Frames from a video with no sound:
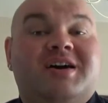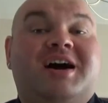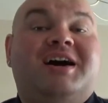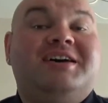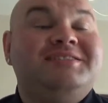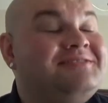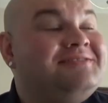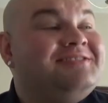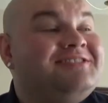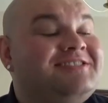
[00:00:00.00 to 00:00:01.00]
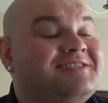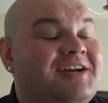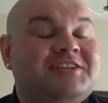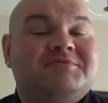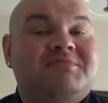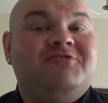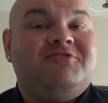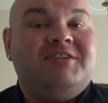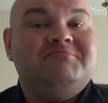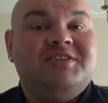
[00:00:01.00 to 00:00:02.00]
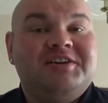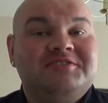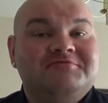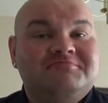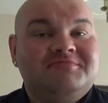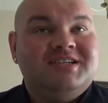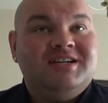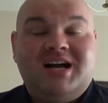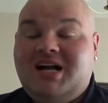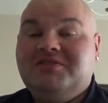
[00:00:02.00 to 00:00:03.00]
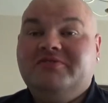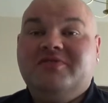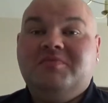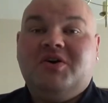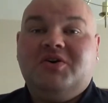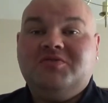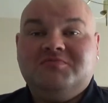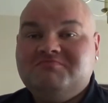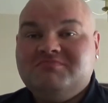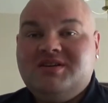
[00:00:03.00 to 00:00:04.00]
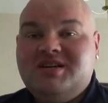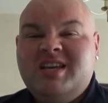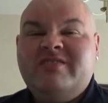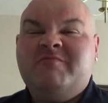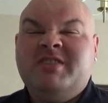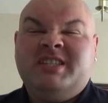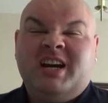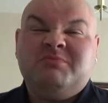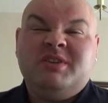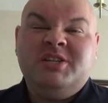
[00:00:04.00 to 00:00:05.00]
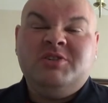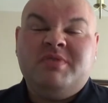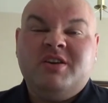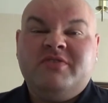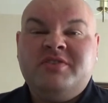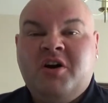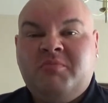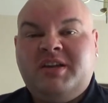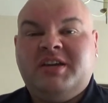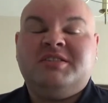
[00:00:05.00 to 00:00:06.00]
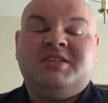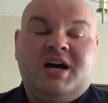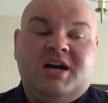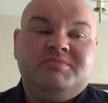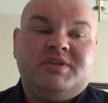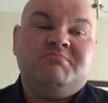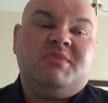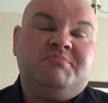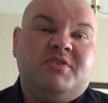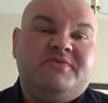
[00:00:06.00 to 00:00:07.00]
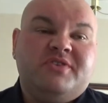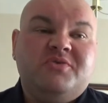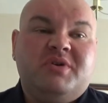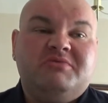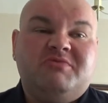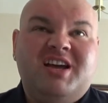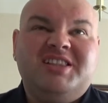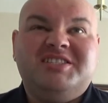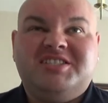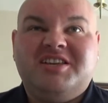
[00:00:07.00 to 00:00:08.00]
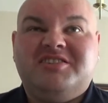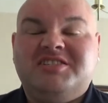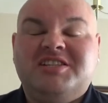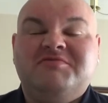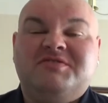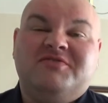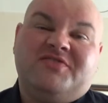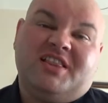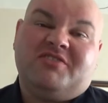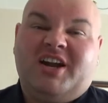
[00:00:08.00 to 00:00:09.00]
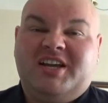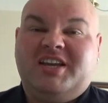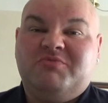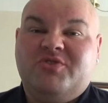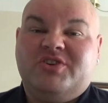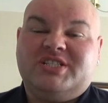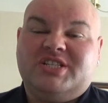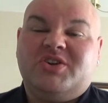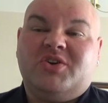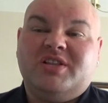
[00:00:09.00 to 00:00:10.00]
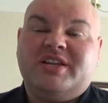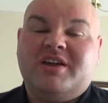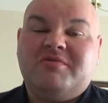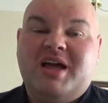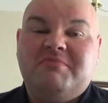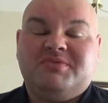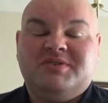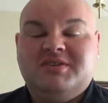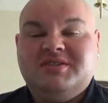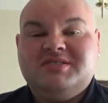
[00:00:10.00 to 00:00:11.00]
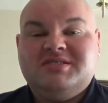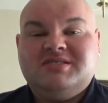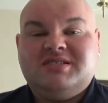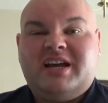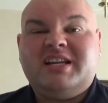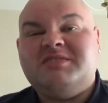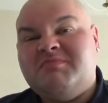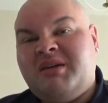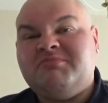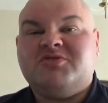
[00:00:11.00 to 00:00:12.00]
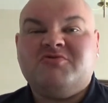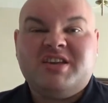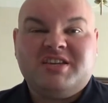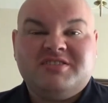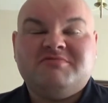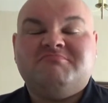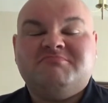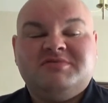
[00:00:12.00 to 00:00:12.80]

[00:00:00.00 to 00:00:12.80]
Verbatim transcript: Aye, that's my family. I love them all. Even my dad when he's a bit of a knobhead at times, and my brother who I rarely see because he lives in Falaraki and works as an holiday rep. And his mum's Greek.